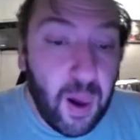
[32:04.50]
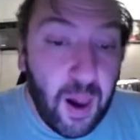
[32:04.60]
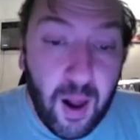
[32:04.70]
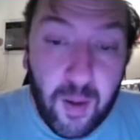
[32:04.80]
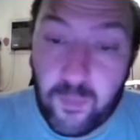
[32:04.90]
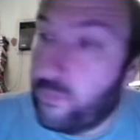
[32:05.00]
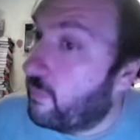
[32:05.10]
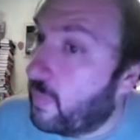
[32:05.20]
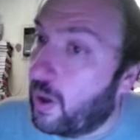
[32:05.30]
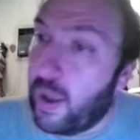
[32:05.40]

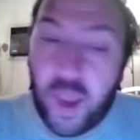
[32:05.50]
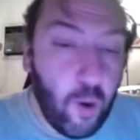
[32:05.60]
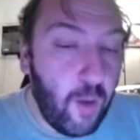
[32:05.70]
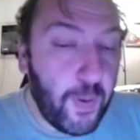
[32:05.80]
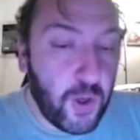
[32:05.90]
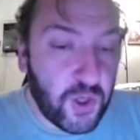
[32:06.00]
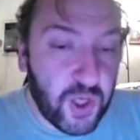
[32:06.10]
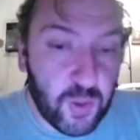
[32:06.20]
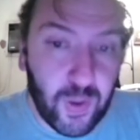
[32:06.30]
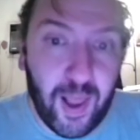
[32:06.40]
All
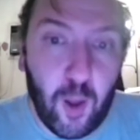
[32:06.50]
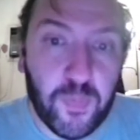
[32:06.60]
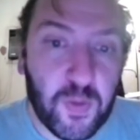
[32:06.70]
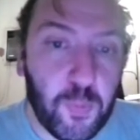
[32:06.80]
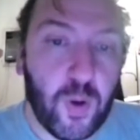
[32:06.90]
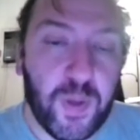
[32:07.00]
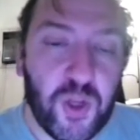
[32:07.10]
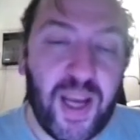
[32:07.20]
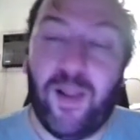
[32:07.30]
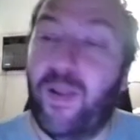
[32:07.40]
purchases will help support the
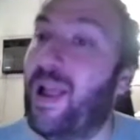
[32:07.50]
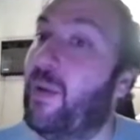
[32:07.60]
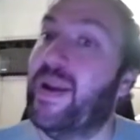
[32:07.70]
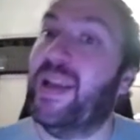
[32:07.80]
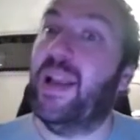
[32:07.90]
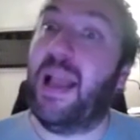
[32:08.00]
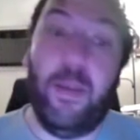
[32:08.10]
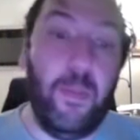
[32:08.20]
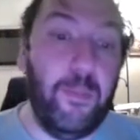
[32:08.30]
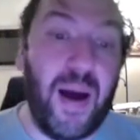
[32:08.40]
channel, allowing me to
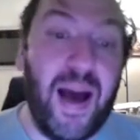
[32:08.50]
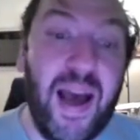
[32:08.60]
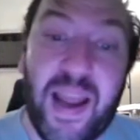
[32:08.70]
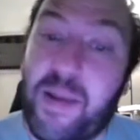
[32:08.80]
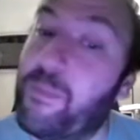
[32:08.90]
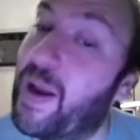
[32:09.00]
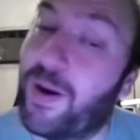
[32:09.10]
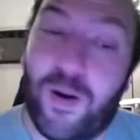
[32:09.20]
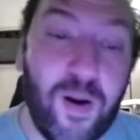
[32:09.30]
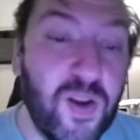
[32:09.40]
buy better
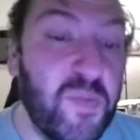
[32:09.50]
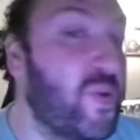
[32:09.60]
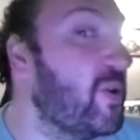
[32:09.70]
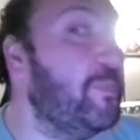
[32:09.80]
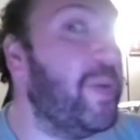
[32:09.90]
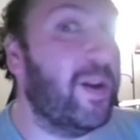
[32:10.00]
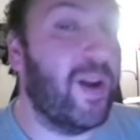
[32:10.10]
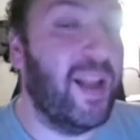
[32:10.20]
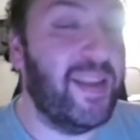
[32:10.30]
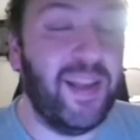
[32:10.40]
cards, to bring you better
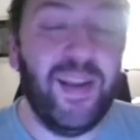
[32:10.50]
content.